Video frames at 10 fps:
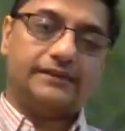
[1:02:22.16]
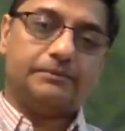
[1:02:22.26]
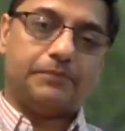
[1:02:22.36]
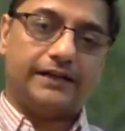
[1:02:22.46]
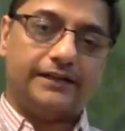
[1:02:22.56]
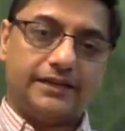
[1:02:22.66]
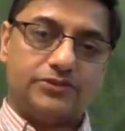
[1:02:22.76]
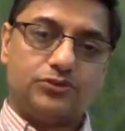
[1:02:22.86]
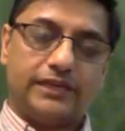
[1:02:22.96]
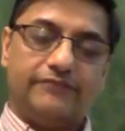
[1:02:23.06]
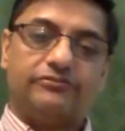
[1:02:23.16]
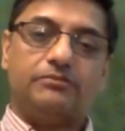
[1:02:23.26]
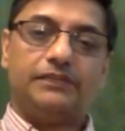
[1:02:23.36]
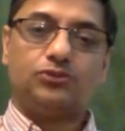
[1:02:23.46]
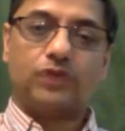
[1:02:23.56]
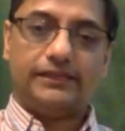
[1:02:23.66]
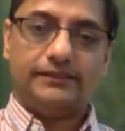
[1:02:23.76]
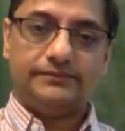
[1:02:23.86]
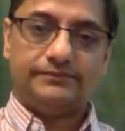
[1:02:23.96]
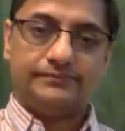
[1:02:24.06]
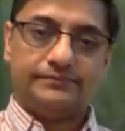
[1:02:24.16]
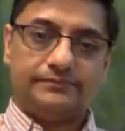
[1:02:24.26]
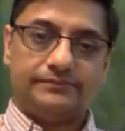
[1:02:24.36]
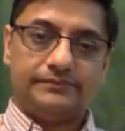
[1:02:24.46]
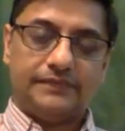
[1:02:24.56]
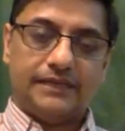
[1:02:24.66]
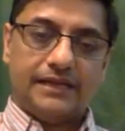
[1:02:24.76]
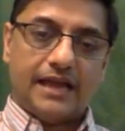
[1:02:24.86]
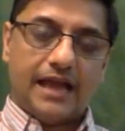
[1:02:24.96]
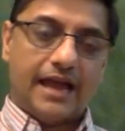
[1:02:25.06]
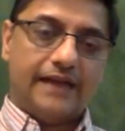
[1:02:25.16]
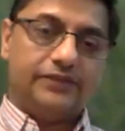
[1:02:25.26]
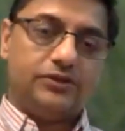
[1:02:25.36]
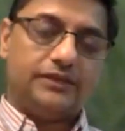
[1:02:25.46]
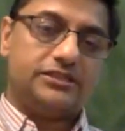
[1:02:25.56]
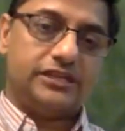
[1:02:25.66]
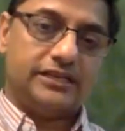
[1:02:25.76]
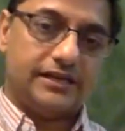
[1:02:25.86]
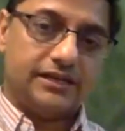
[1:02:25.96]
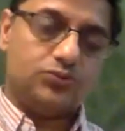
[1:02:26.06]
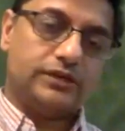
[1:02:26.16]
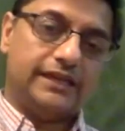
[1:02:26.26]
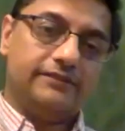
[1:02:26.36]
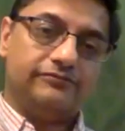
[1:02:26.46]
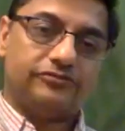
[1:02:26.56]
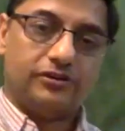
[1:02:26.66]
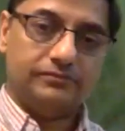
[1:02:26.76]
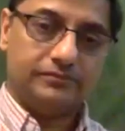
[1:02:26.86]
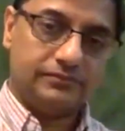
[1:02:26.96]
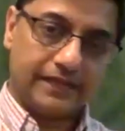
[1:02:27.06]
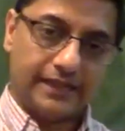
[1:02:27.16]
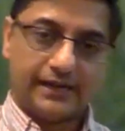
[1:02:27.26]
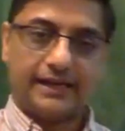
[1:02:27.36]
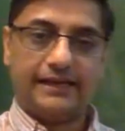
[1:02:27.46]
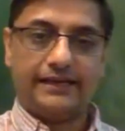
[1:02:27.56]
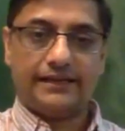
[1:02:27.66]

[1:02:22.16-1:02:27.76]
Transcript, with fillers: the Pandyas who came from Madurai, and you had the Cheras who came from Kerala area.